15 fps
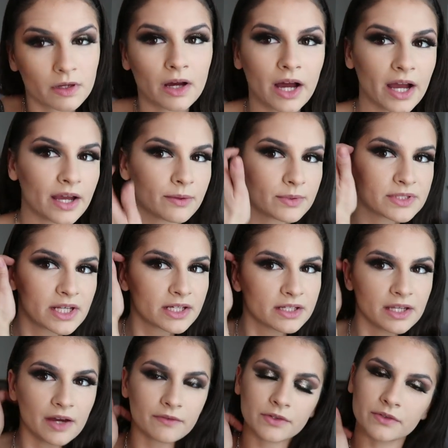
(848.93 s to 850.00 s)
I was like
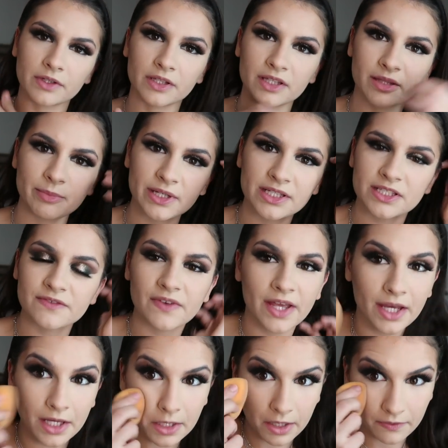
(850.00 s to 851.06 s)
never really the biggest
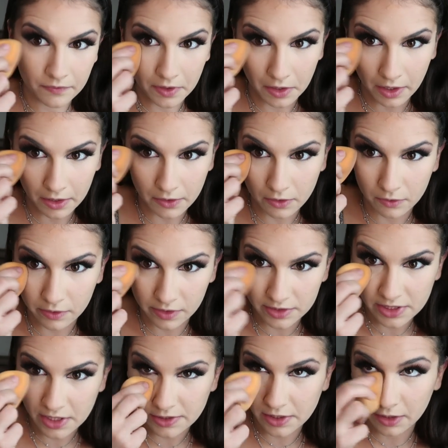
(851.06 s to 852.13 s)
fan. I feel like New
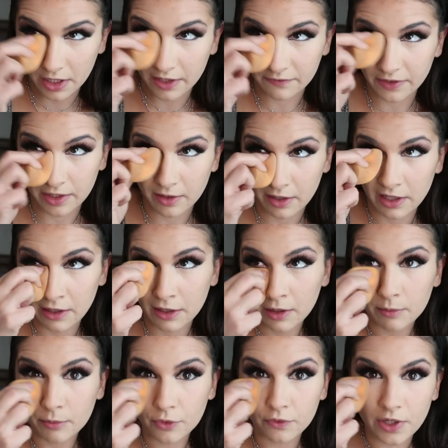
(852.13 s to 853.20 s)
Year's has a lot of like
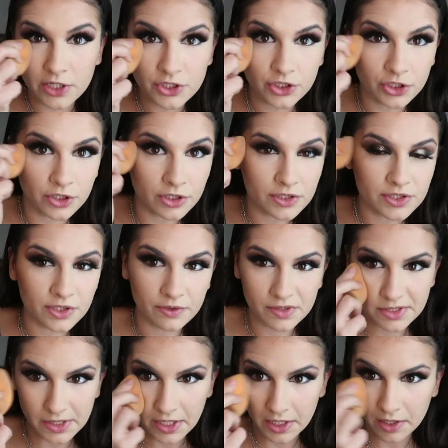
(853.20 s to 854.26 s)
pressure
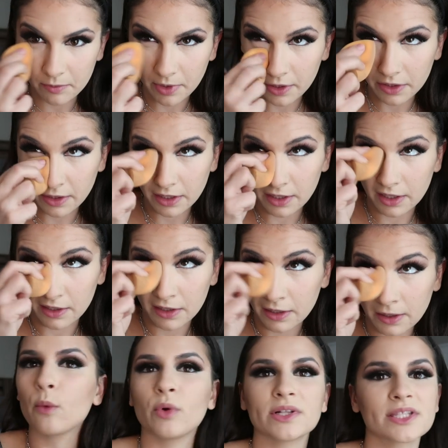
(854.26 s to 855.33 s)
associated with it.
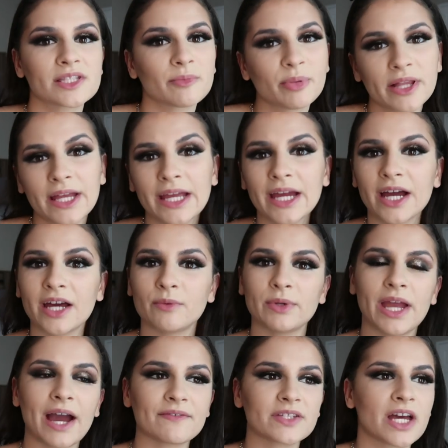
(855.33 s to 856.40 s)
What's the plan?
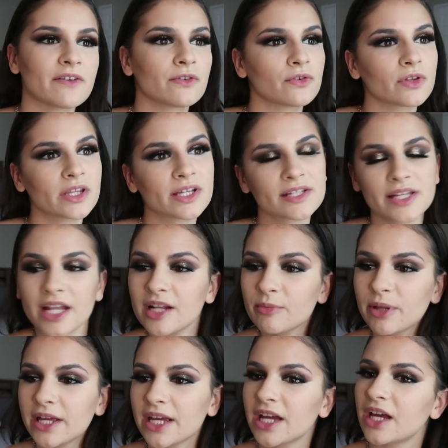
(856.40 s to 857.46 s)
We have to have a really exciting
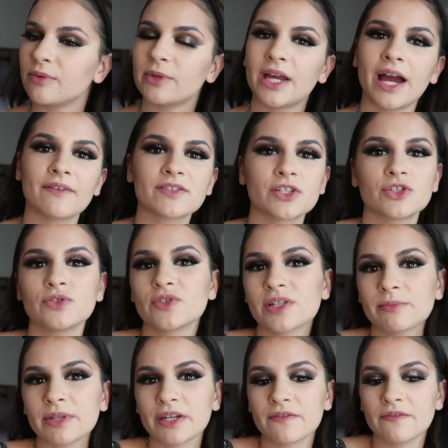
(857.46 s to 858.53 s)
plan. We have to do
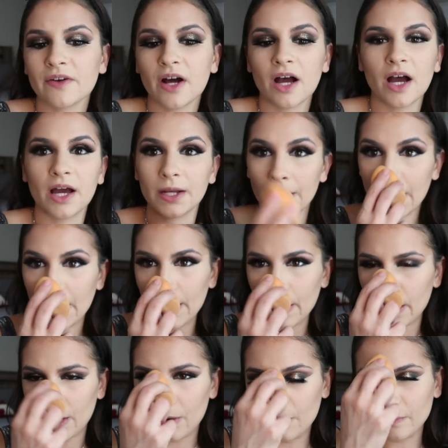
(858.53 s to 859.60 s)
something fun.
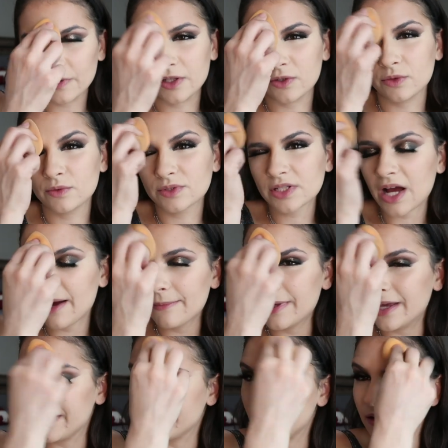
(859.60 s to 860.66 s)
Oh, and then who's
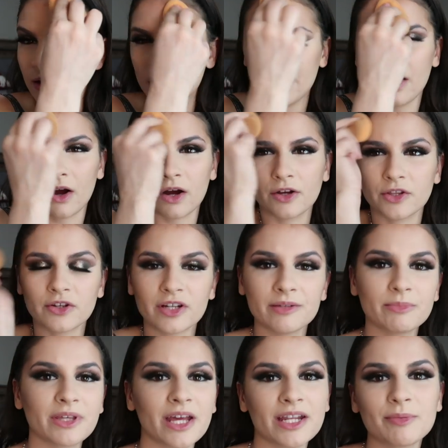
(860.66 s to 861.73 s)
coming? Like, are there
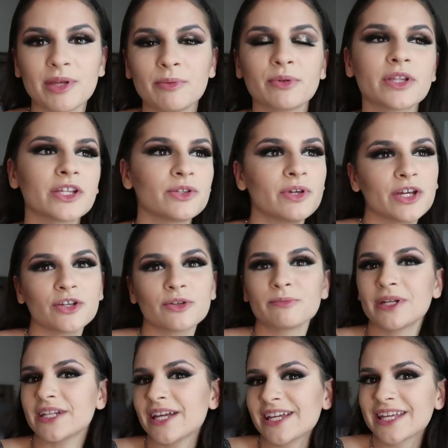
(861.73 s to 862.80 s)
gonna be any people that you get your
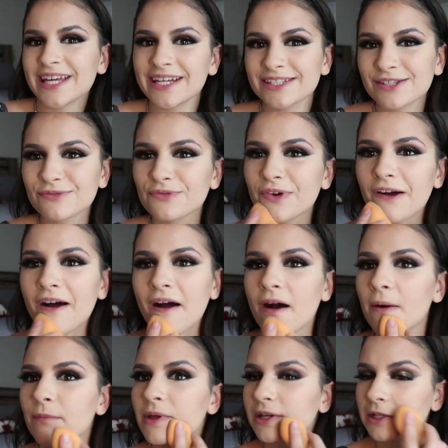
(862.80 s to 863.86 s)
midnight kiss
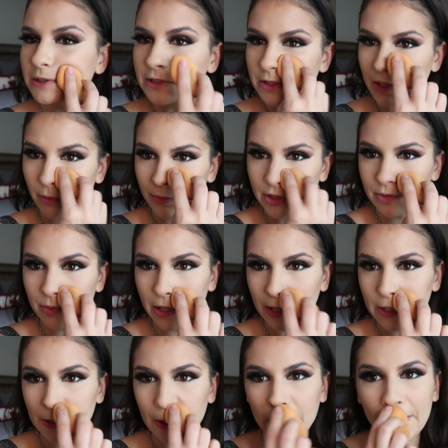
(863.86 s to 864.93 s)
from? Like, it's so much
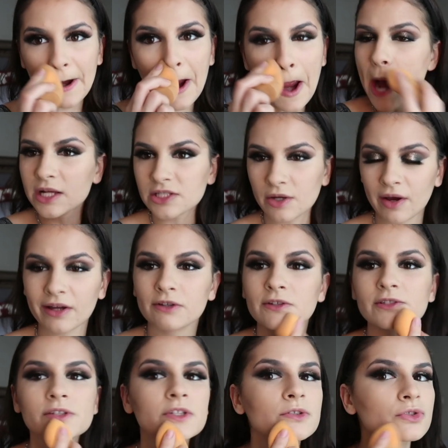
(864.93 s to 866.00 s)
pressure. So I
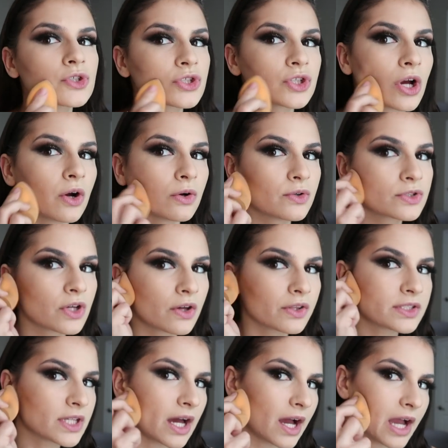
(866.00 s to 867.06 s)
used to do shows all
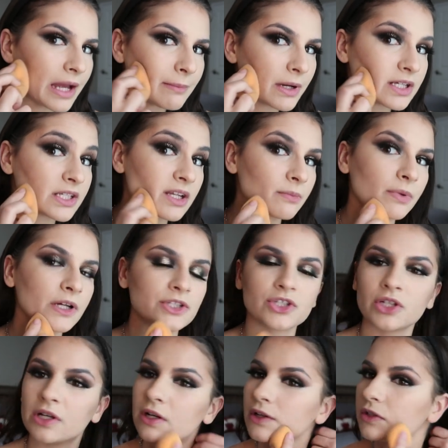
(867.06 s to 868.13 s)
the time. I did a bunch
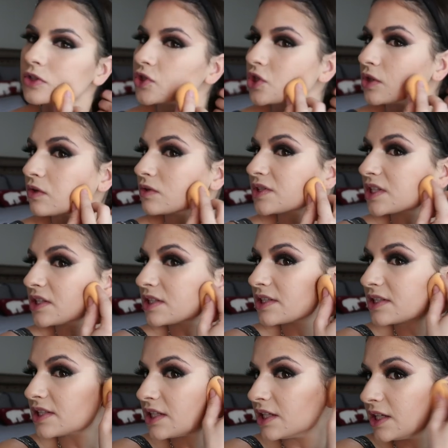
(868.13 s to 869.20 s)
of shows in the
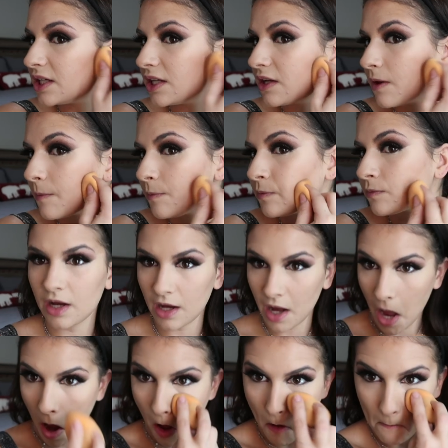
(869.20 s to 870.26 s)
city.
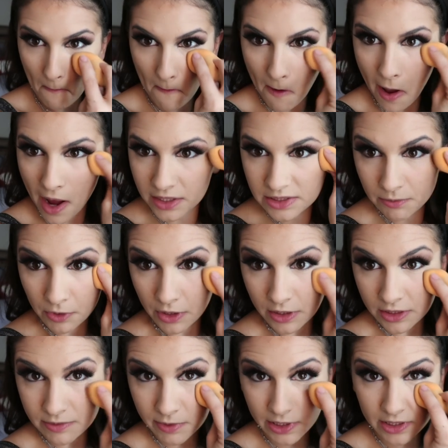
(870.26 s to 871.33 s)
Um, had some good
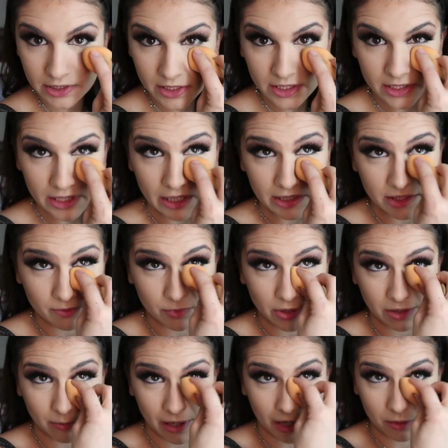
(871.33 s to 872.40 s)
experiences, had some
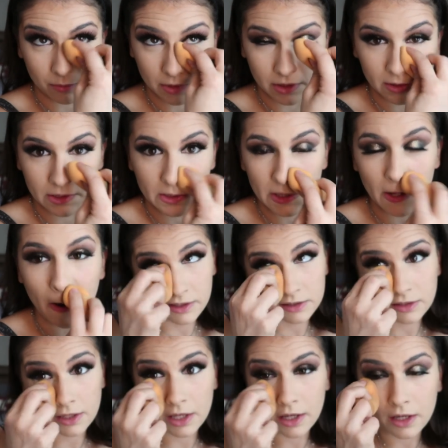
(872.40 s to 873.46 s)
really bad ones.
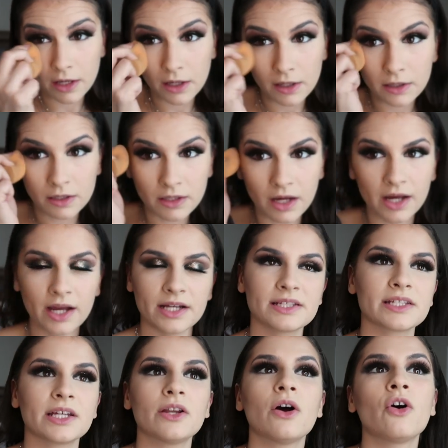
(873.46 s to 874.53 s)
And then I
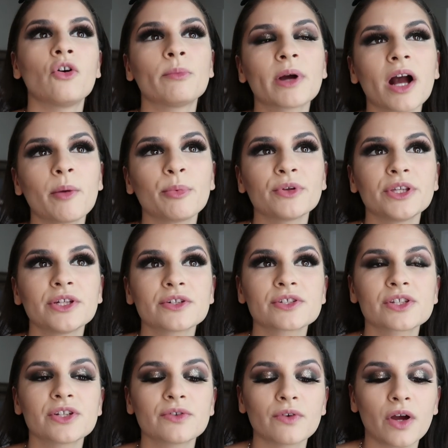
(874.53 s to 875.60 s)
stayed home a couple
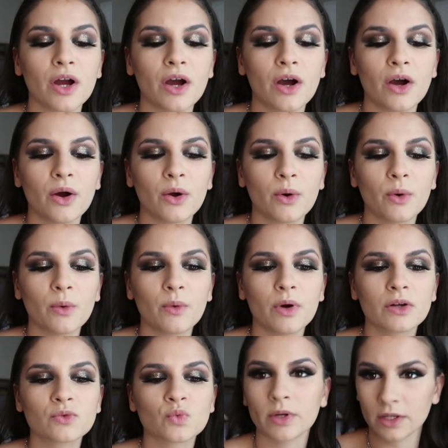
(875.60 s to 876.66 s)
years in a
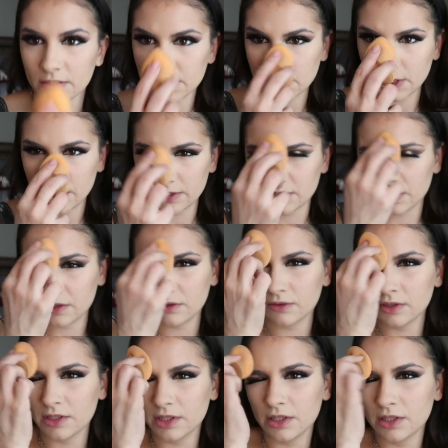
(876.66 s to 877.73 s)
row. What else did I
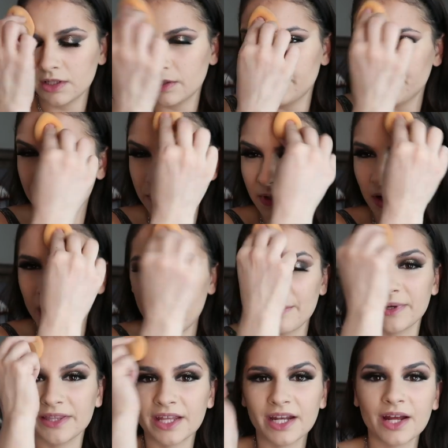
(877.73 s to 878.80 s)
do?
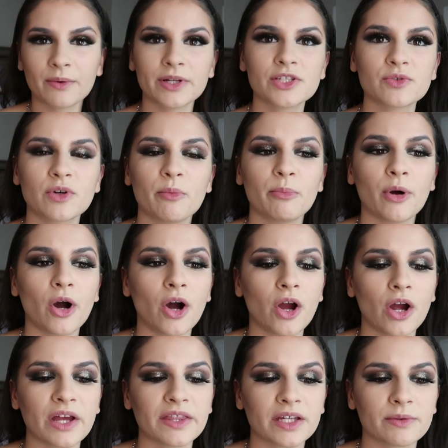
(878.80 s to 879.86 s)
Um, and then I went to a
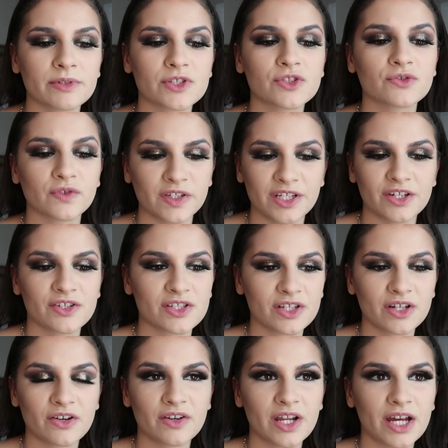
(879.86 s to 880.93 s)
bar, I think it was three years
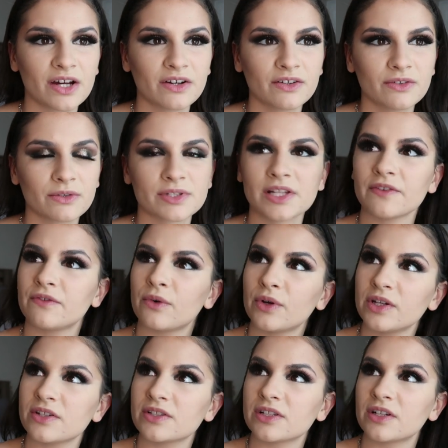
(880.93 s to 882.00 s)
ago now, or is that
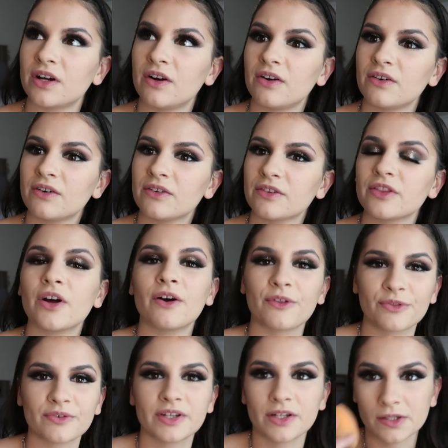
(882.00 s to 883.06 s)
four years ago? No,
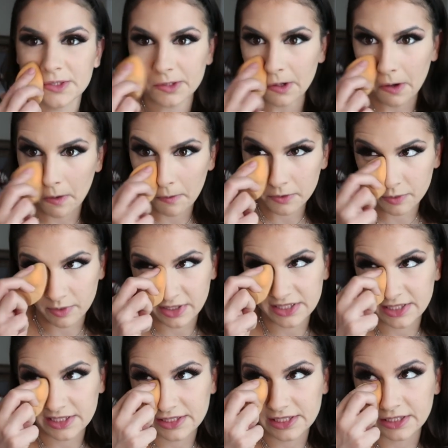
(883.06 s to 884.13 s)
three years ago, twenty
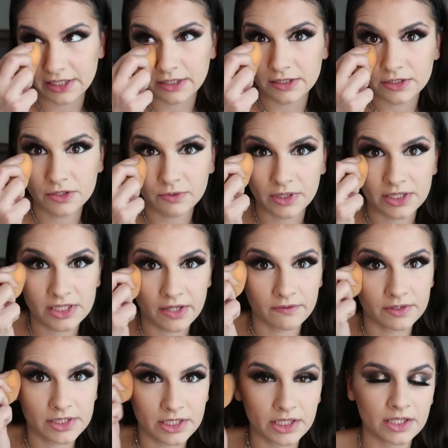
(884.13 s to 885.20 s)
sixteen into twenty
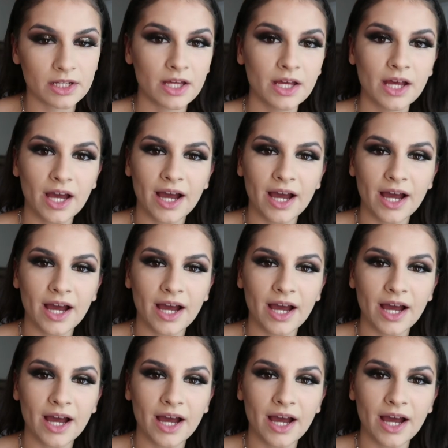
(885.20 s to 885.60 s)
seventeen.